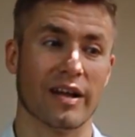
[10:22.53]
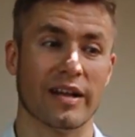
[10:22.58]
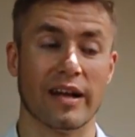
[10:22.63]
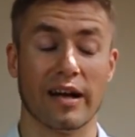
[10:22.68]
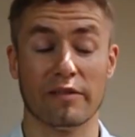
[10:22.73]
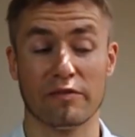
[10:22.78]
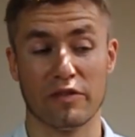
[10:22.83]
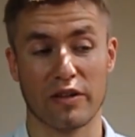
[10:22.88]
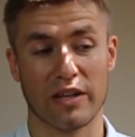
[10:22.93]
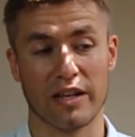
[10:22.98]
And
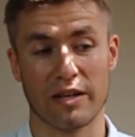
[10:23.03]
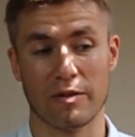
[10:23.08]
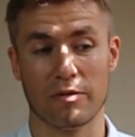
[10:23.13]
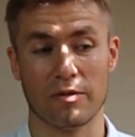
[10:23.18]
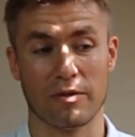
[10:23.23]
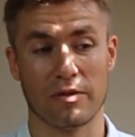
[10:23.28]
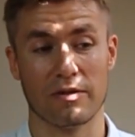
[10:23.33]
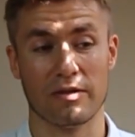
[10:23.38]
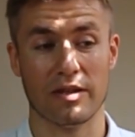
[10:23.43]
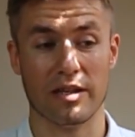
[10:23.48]
I think
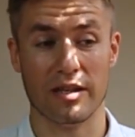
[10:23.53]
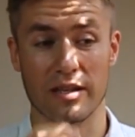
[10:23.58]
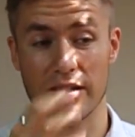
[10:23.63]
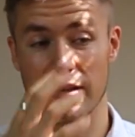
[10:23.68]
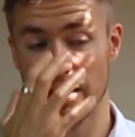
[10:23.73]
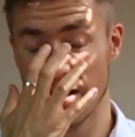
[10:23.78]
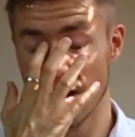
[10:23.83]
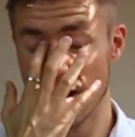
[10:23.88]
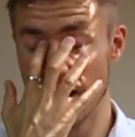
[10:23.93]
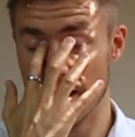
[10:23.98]

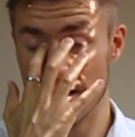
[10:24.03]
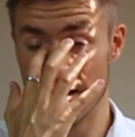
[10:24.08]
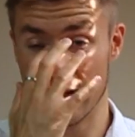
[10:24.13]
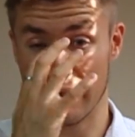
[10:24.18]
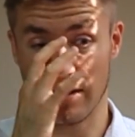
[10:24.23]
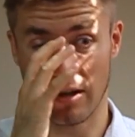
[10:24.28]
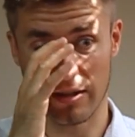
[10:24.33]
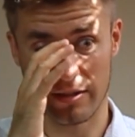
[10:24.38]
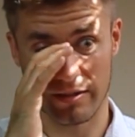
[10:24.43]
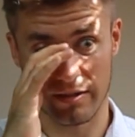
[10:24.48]
he
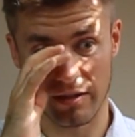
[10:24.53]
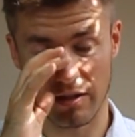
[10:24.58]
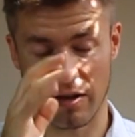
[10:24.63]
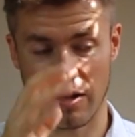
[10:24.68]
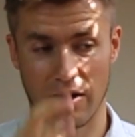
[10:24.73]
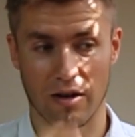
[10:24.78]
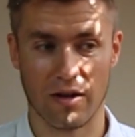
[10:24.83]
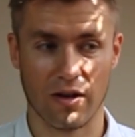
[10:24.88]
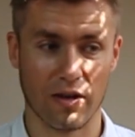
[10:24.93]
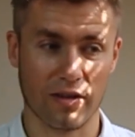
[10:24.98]
got
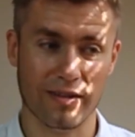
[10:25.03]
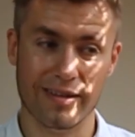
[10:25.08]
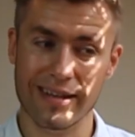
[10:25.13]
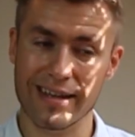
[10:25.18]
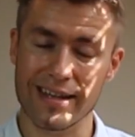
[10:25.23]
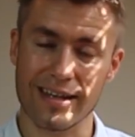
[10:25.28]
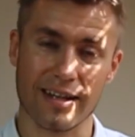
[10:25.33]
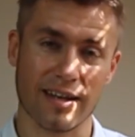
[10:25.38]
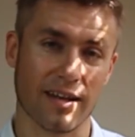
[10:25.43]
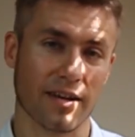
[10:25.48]
a
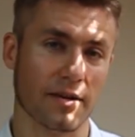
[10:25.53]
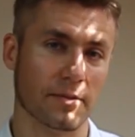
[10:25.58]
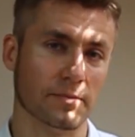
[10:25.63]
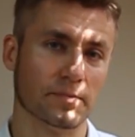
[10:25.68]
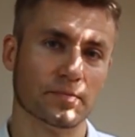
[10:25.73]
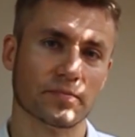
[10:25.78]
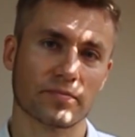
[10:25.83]
deal